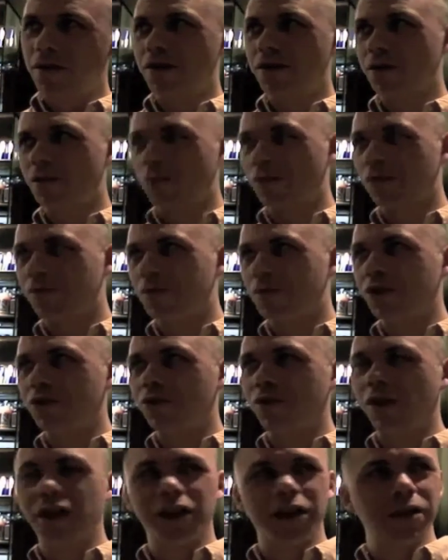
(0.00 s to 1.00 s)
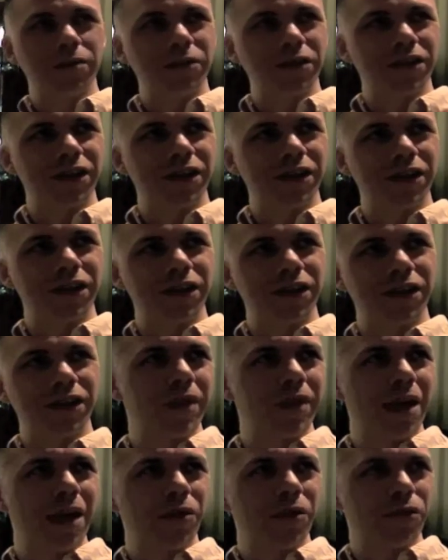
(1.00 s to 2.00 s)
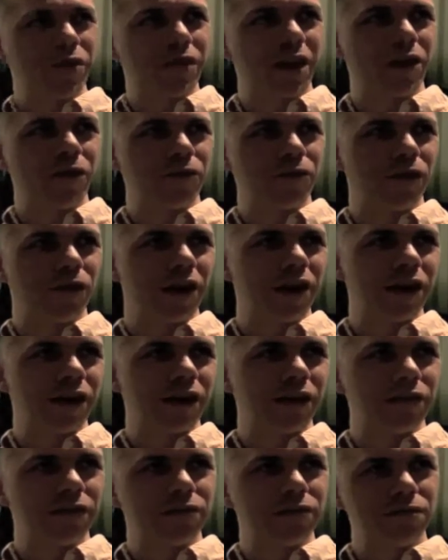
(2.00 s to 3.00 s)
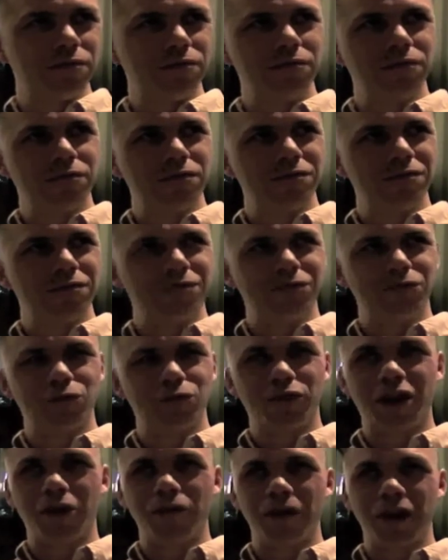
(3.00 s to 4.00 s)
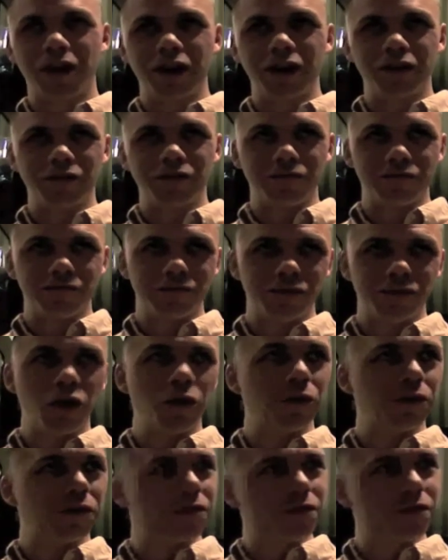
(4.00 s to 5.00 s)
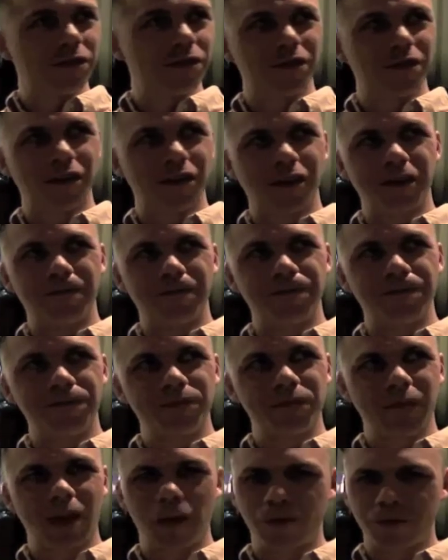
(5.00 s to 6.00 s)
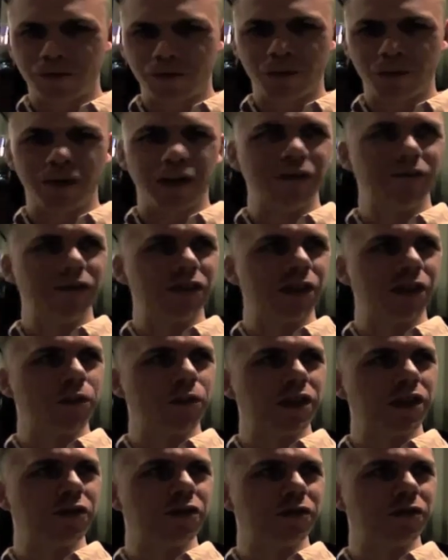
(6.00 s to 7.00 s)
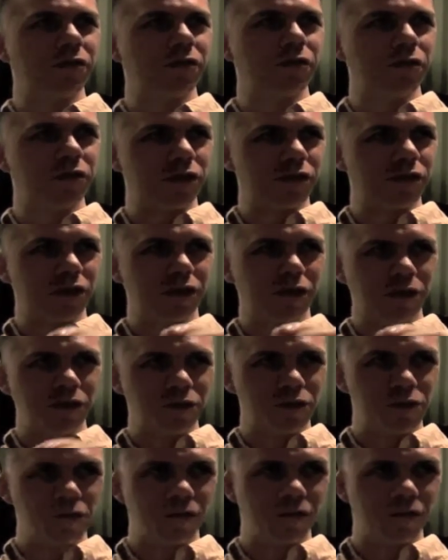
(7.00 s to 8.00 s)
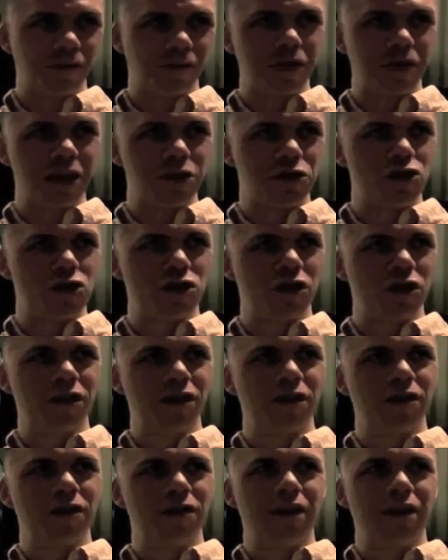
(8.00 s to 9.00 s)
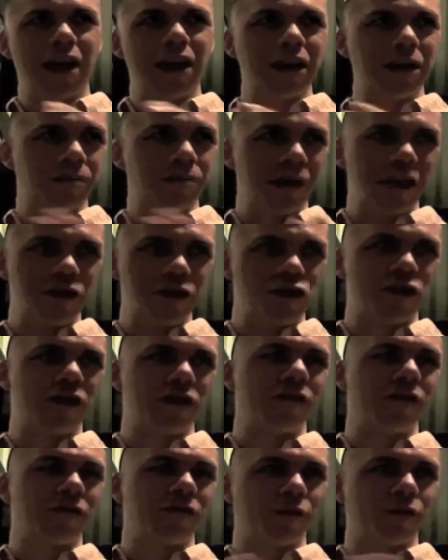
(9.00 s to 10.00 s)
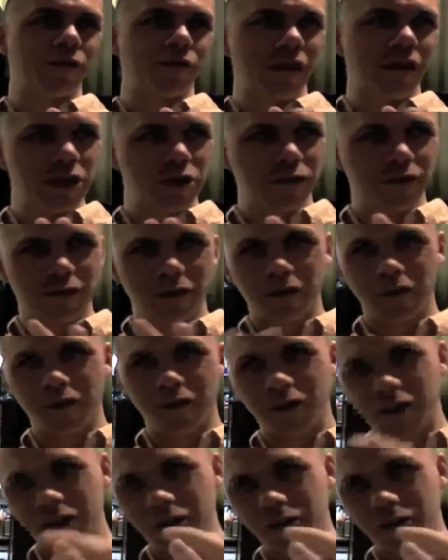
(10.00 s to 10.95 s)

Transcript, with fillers: it, was me trying to imitate Milton Babbitt without writing without writing notes. mm. I was doing everything with intervals, and you know, you choose a pitch, mm. any pitch in a certain register, and then